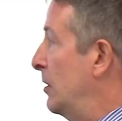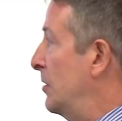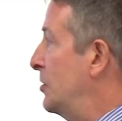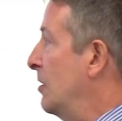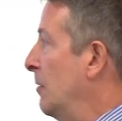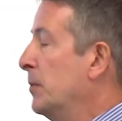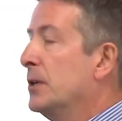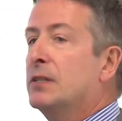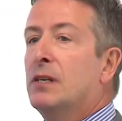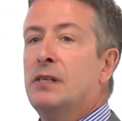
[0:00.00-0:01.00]
for larger
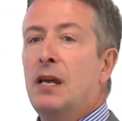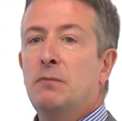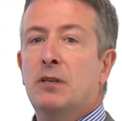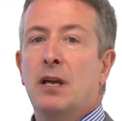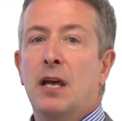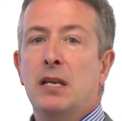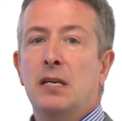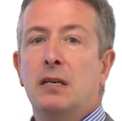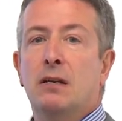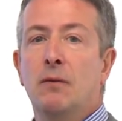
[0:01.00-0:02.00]
companies. It's aimed at
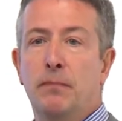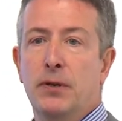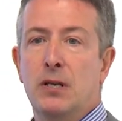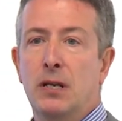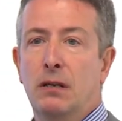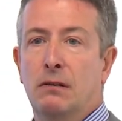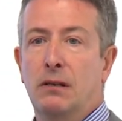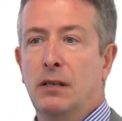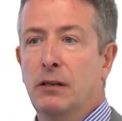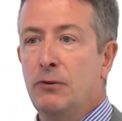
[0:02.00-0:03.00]
any company,
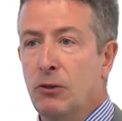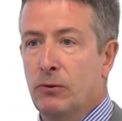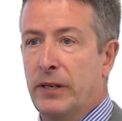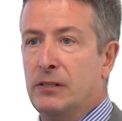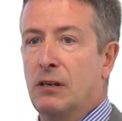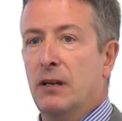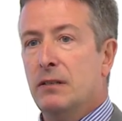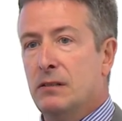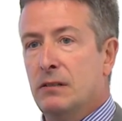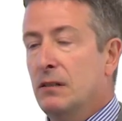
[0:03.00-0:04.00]
including all their
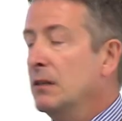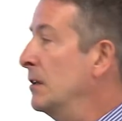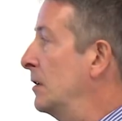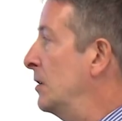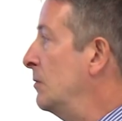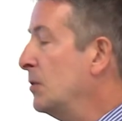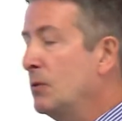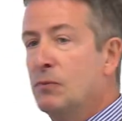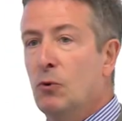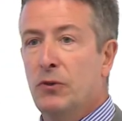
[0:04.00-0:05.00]
sites, who
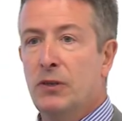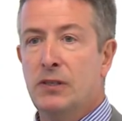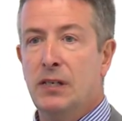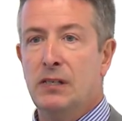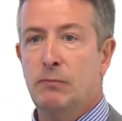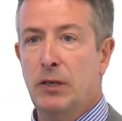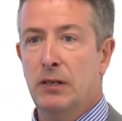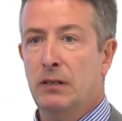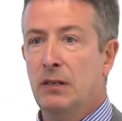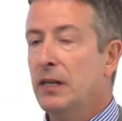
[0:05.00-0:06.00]
use more than 6
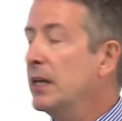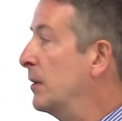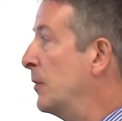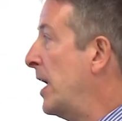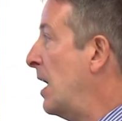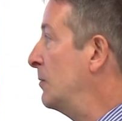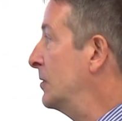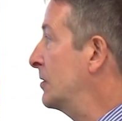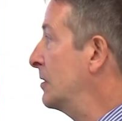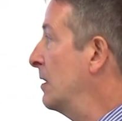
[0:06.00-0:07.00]
million kilowatt
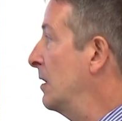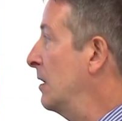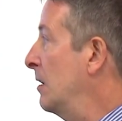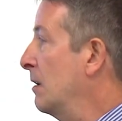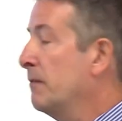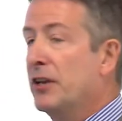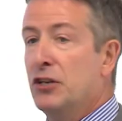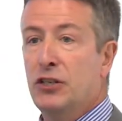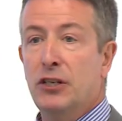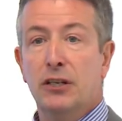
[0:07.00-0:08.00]
hours of
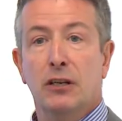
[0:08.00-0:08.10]
energy a